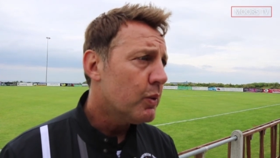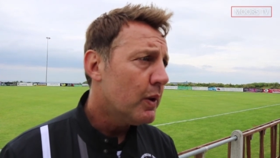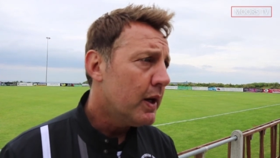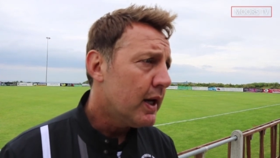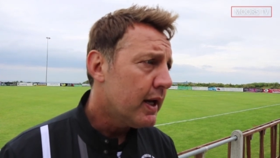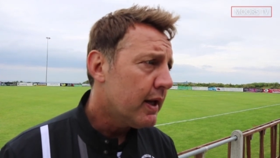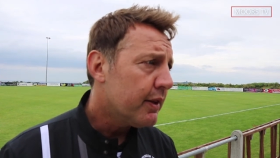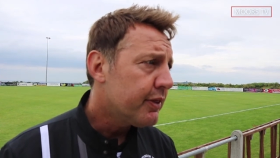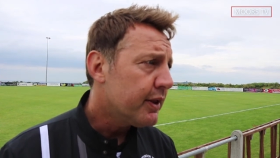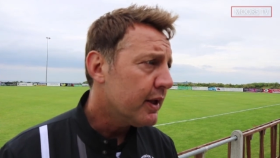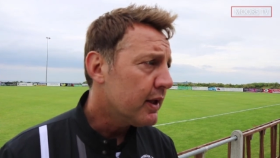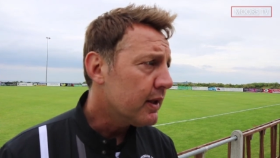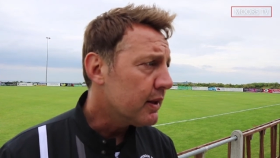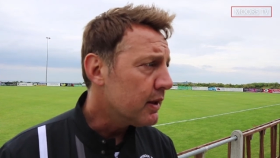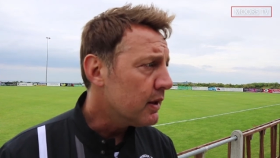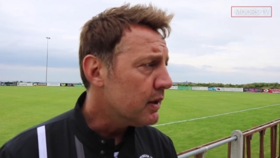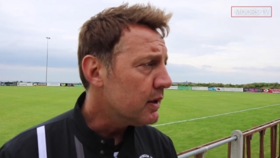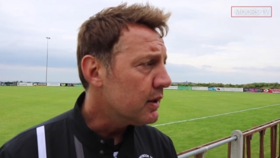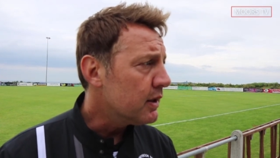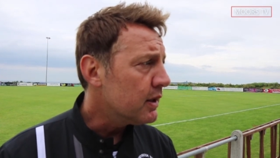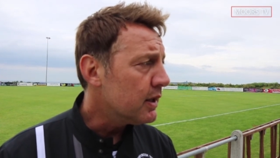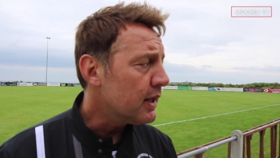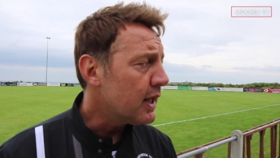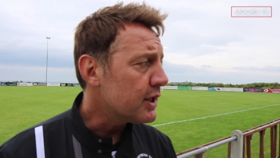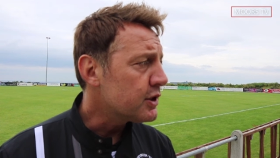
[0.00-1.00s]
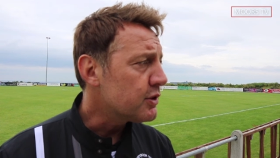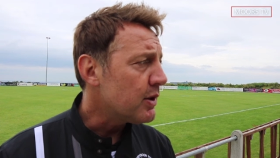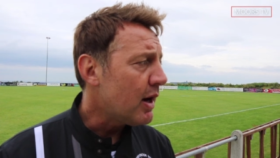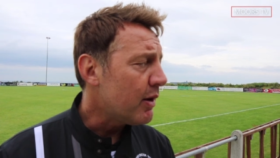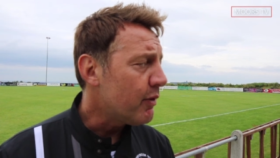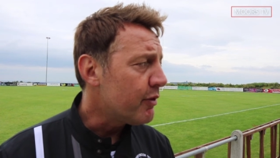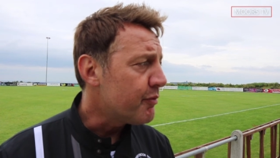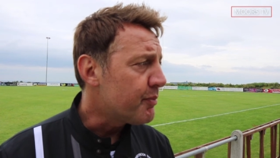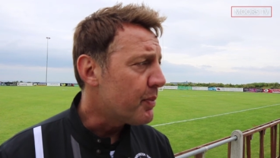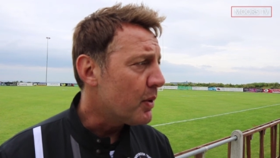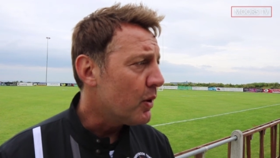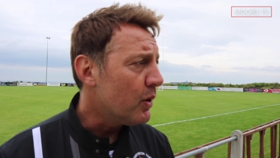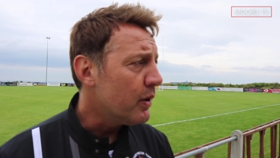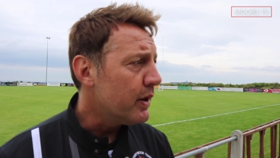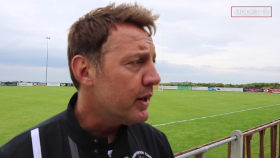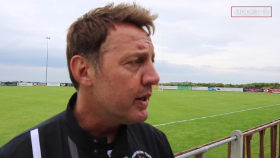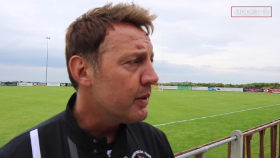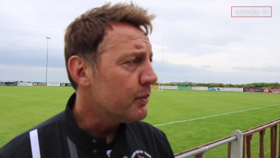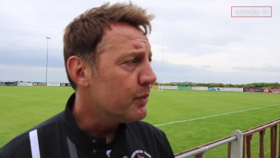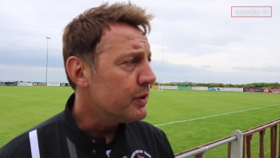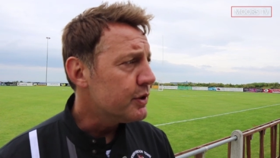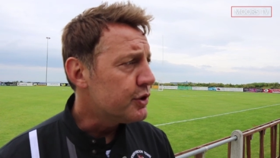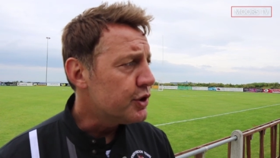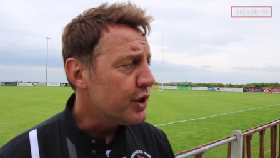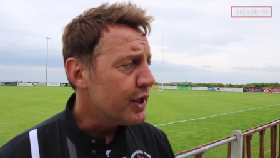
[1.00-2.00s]
where I think the lads that we brought
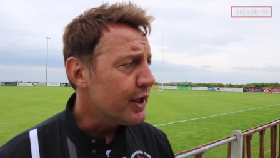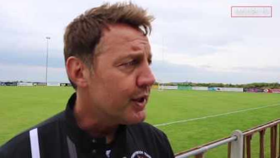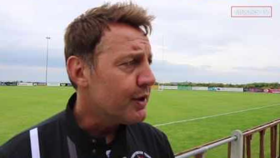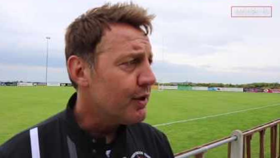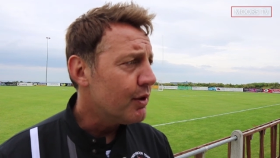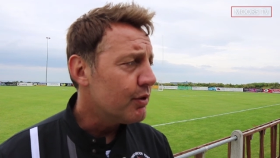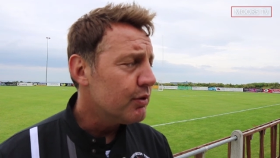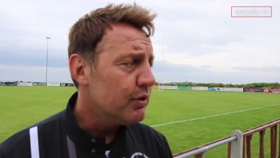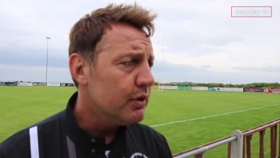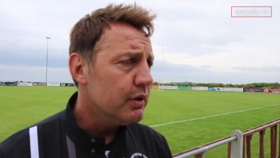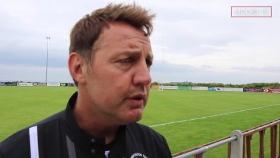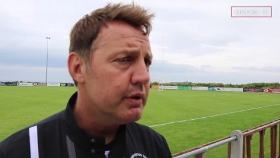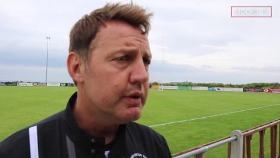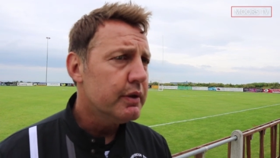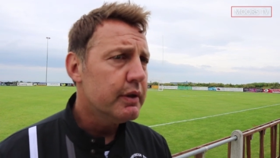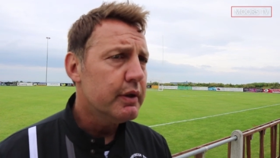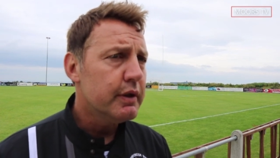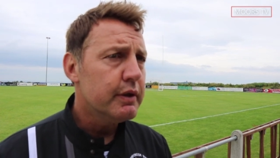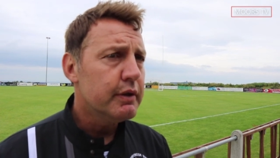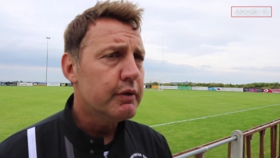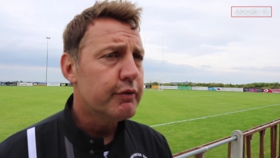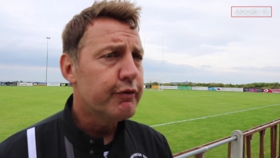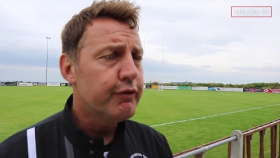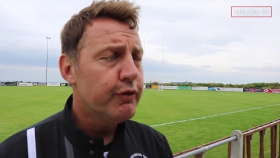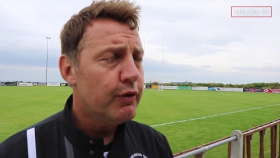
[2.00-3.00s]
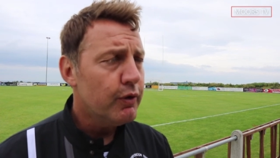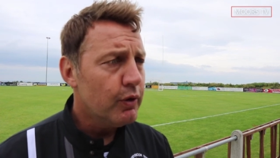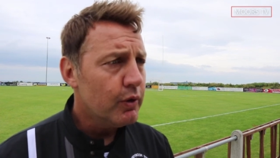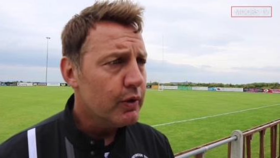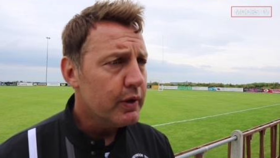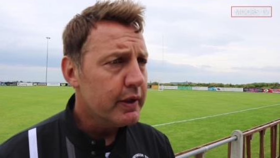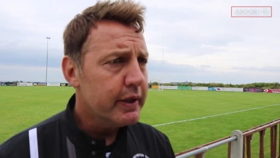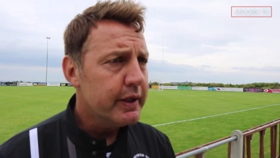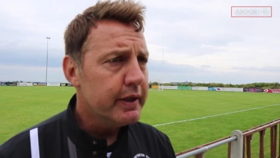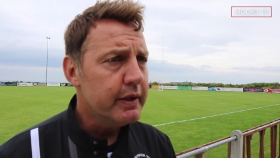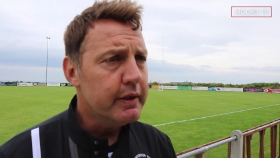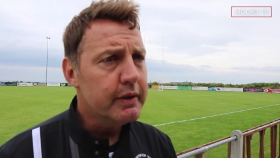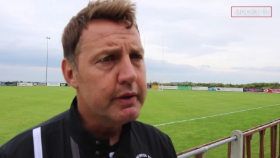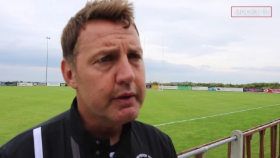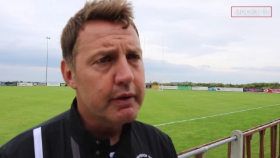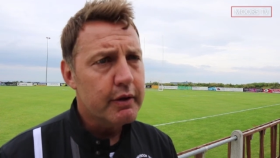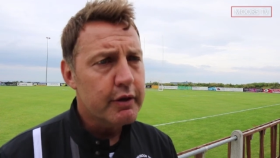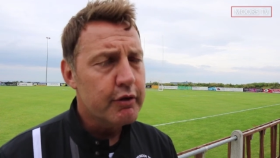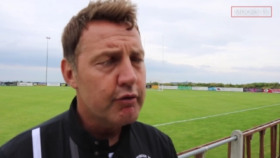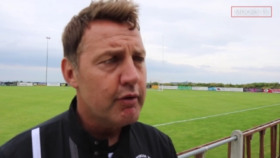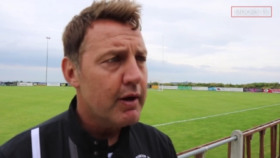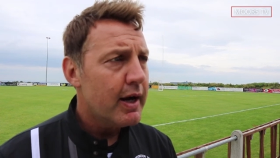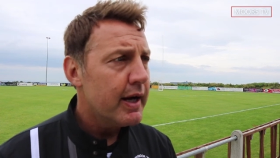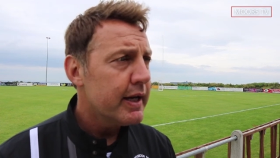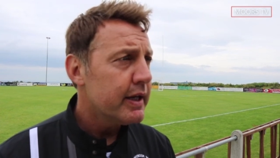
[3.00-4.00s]
in with Jake Orrell and Foley
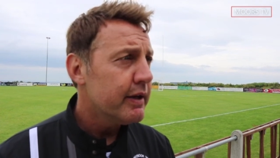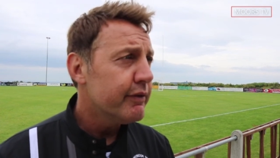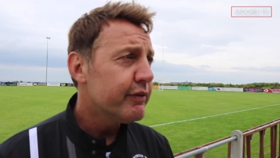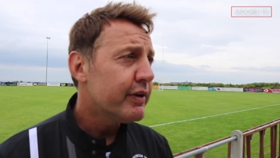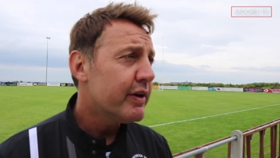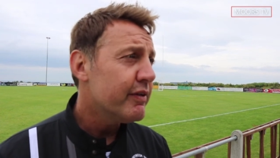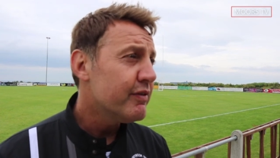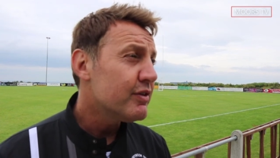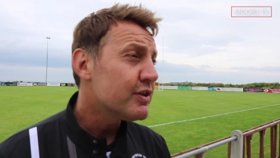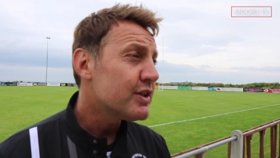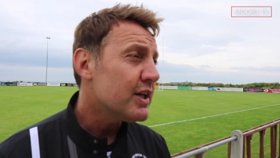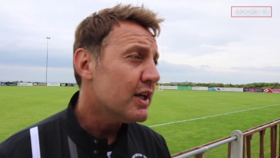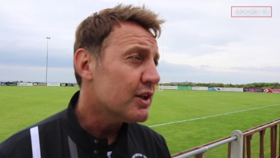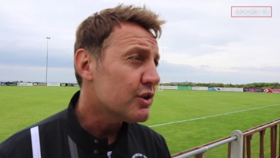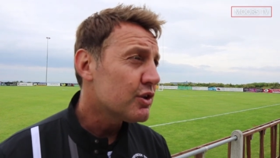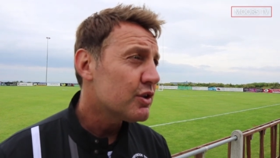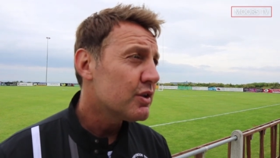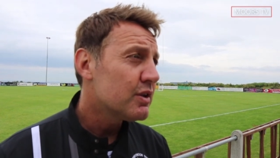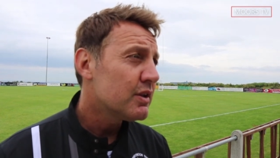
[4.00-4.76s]
and Ryan have given us that